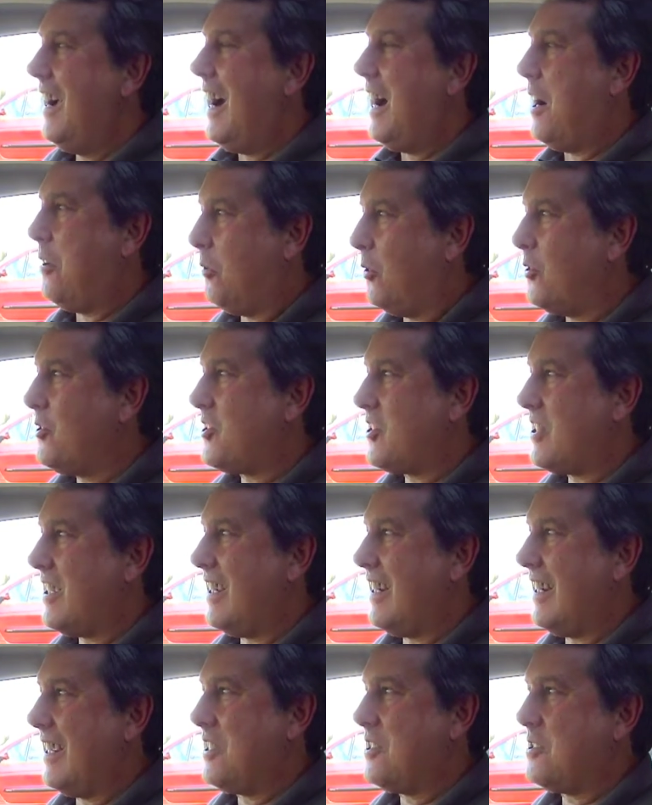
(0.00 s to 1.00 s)
I once
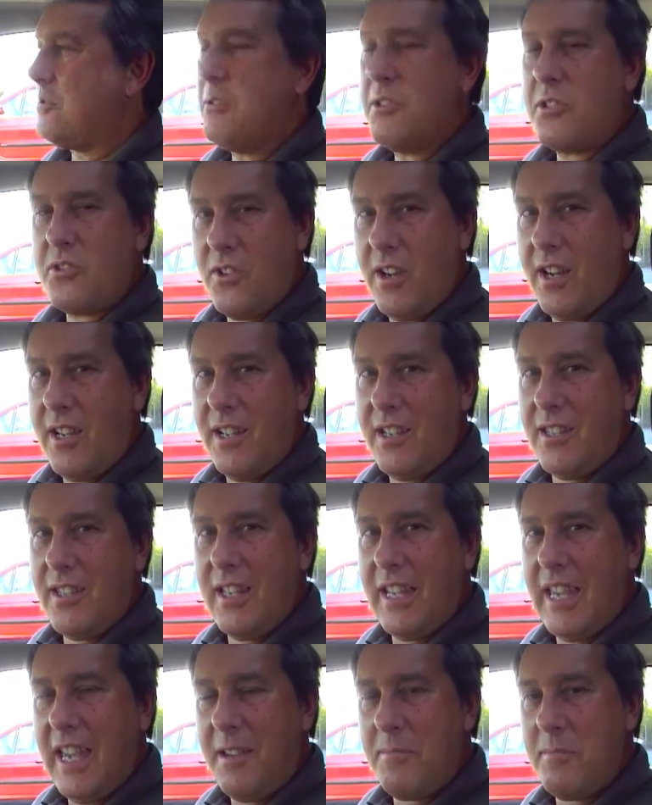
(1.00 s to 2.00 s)
sat next to a trainee
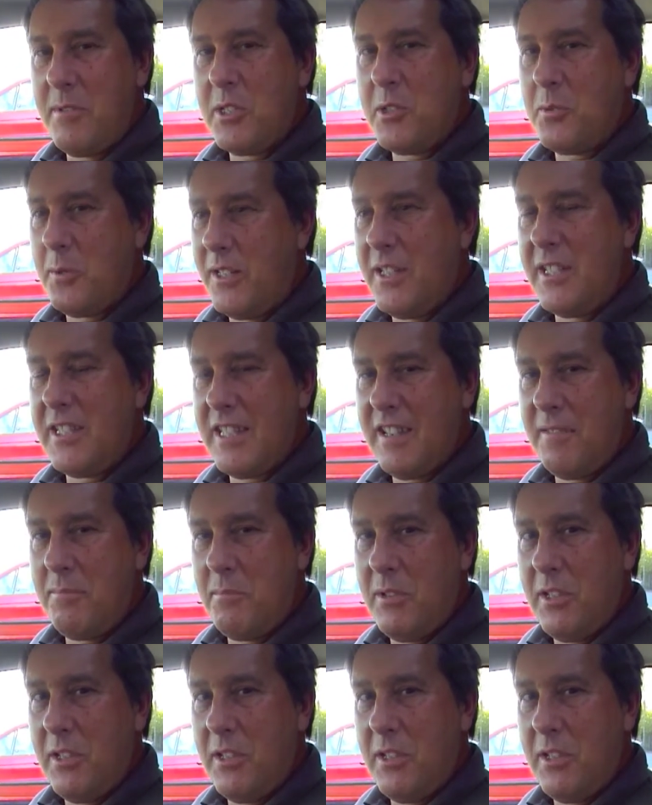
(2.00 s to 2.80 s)
that gave me 27